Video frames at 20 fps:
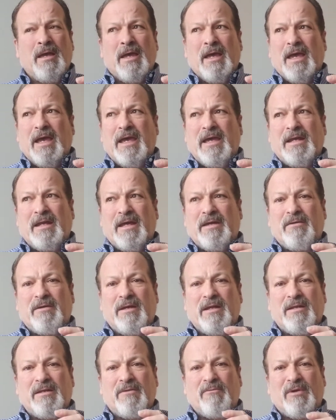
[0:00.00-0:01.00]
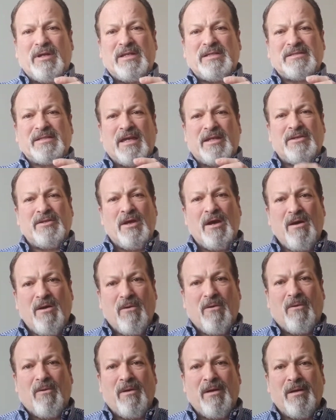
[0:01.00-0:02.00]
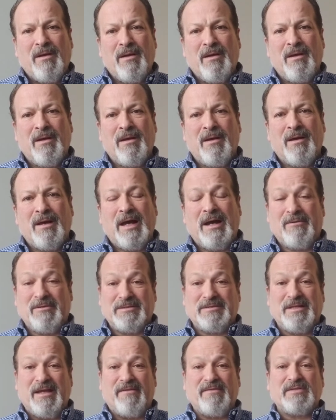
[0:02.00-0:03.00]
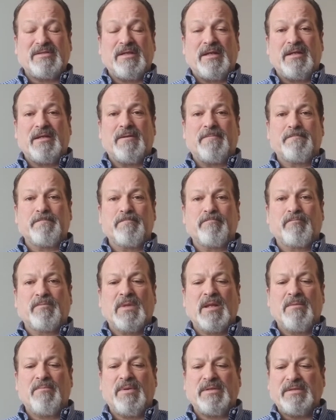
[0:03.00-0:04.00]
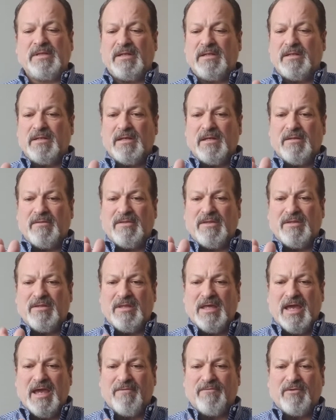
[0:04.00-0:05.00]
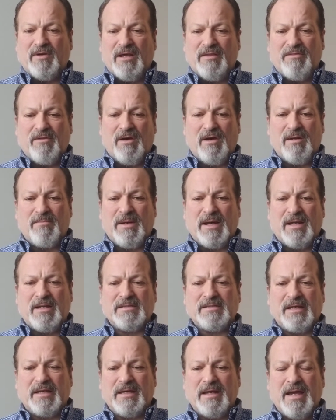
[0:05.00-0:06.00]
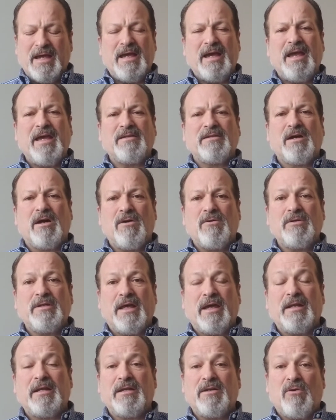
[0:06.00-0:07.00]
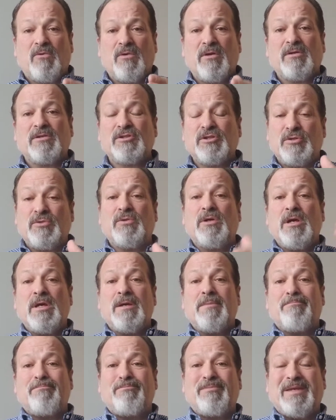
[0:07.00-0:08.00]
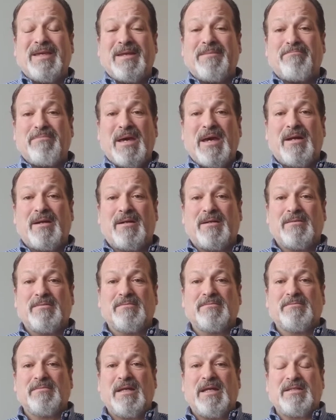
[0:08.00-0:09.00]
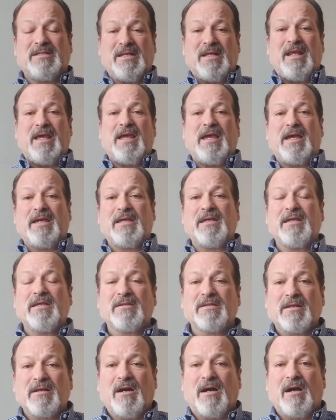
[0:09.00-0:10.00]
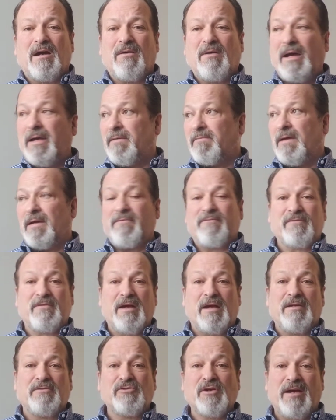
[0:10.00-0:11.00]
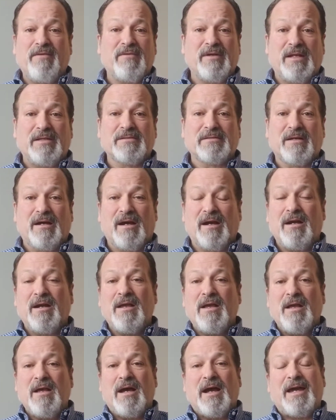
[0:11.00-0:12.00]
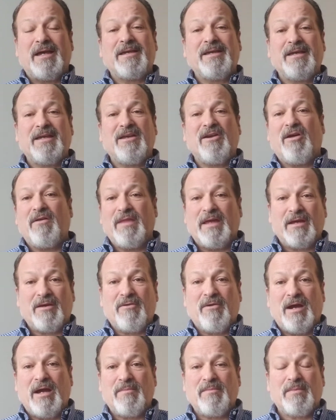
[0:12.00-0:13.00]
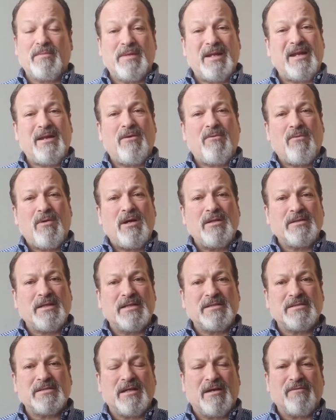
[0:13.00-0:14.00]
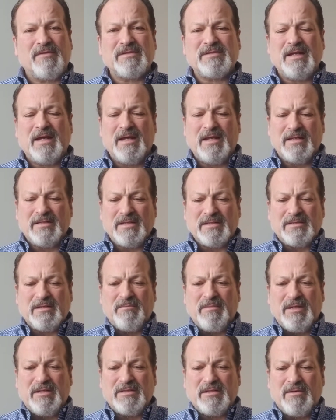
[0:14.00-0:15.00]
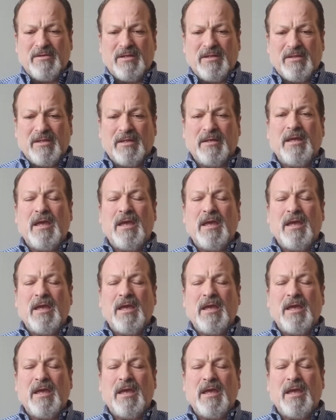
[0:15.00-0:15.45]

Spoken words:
And when he said no, I was devastated. But then after I thought about it, it's like I had to own that in order to get better. And today I can get the car. I drive a nice car. I can get all that crap, but I don't want that stuff. It doesn't mean to anything.